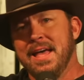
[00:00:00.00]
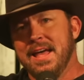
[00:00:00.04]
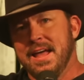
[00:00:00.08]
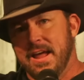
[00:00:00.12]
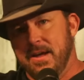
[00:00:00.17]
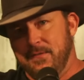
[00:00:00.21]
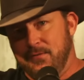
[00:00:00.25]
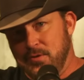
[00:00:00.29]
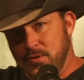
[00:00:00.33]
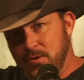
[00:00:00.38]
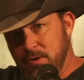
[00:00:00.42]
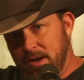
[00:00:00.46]

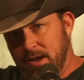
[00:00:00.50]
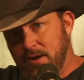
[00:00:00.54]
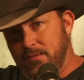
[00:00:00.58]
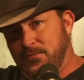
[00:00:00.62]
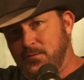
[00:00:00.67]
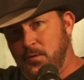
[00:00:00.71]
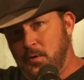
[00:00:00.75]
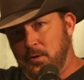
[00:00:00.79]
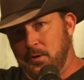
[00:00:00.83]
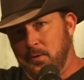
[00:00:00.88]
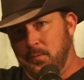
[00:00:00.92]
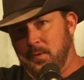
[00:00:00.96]
If you got a
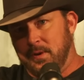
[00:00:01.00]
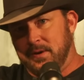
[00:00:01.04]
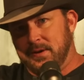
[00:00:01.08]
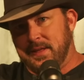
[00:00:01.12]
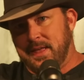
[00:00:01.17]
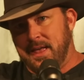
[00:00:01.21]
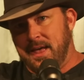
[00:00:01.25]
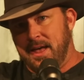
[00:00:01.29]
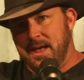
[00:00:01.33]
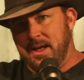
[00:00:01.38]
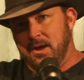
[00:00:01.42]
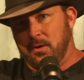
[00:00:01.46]

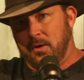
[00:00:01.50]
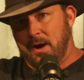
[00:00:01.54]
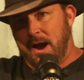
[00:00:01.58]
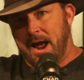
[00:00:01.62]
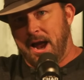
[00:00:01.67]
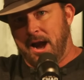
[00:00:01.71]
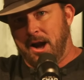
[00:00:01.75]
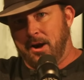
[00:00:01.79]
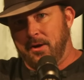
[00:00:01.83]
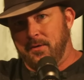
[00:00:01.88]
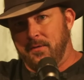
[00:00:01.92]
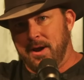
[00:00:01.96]
401k or
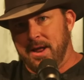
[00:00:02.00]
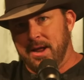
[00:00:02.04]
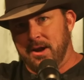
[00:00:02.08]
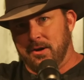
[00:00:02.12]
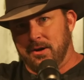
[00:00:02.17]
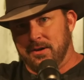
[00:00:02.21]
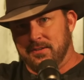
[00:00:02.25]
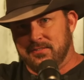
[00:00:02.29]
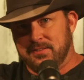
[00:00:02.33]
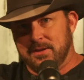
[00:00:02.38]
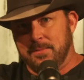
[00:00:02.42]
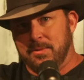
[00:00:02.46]
IRA or
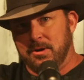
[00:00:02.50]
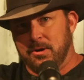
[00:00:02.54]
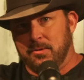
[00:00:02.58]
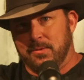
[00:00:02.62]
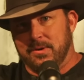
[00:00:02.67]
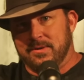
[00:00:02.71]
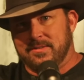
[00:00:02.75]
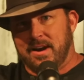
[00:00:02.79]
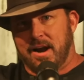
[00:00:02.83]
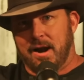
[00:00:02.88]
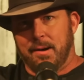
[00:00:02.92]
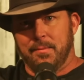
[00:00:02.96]
a similar
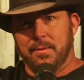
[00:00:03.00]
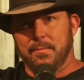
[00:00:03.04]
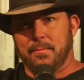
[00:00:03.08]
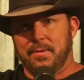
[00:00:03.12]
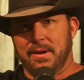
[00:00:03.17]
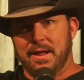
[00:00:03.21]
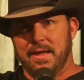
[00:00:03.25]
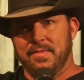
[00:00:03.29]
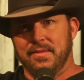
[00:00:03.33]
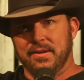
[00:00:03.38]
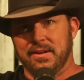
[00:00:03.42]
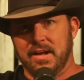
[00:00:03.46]
retirement
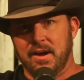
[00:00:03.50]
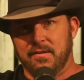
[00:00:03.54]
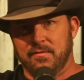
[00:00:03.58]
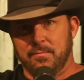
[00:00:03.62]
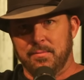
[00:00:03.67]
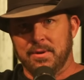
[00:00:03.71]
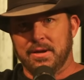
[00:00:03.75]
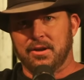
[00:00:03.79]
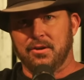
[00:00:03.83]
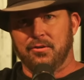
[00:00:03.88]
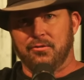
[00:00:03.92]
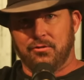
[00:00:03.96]
plan, the
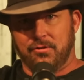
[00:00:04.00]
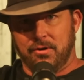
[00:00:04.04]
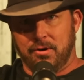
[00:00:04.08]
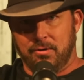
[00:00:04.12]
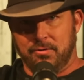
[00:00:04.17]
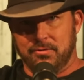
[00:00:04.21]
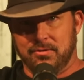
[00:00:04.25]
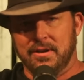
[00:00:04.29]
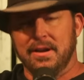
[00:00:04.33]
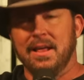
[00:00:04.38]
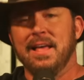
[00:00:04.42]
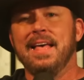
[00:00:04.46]
government
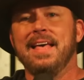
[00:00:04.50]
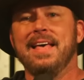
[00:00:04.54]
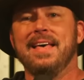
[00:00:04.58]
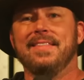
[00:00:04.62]
controls it.